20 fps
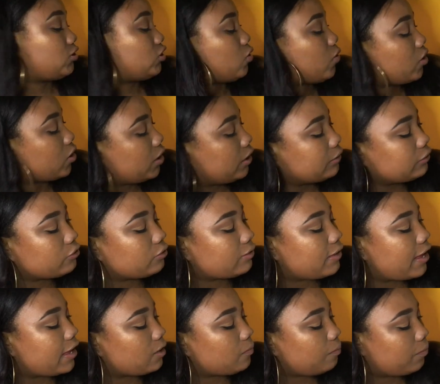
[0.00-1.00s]
So her
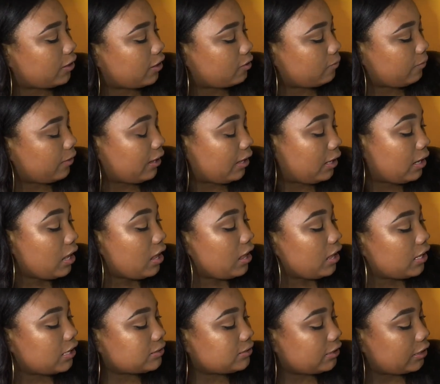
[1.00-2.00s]
underlying pigment
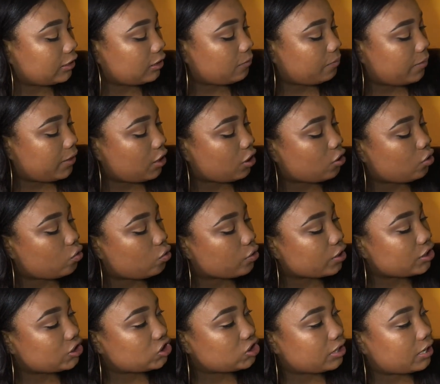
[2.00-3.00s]
is going to be an
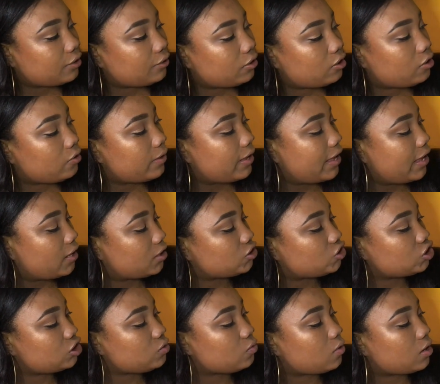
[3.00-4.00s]
orange yellow, and
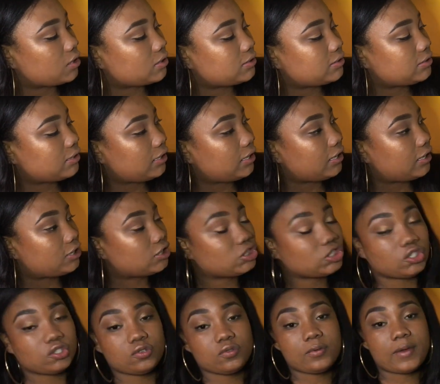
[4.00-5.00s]
she wants to get
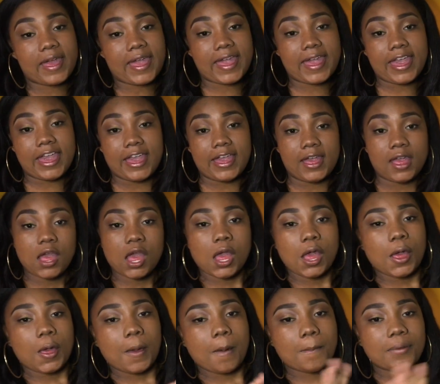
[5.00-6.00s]
to a
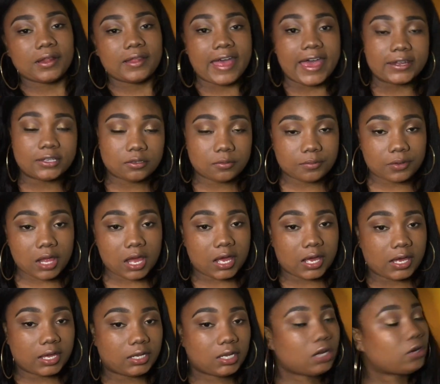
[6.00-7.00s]
platinum
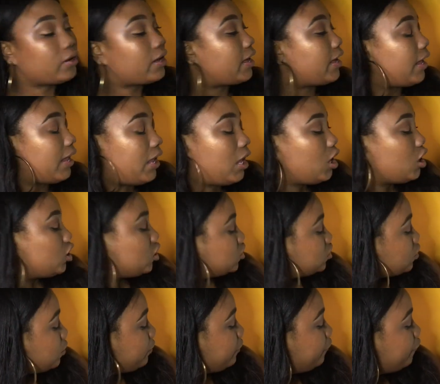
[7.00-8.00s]
blonde, okay?
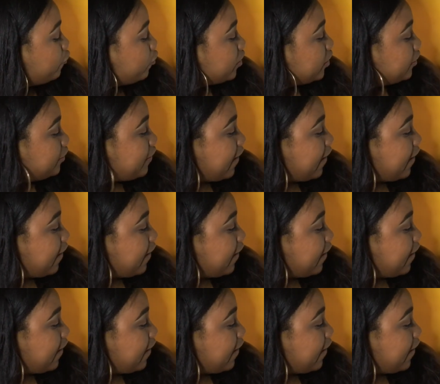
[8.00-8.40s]
So for